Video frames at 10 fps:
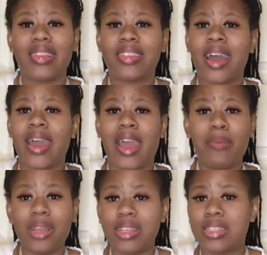The
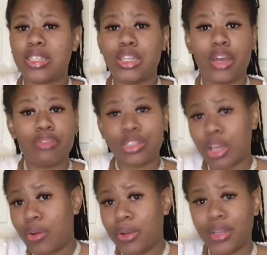ambulance never
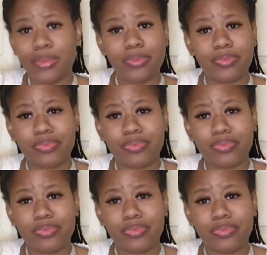showed up.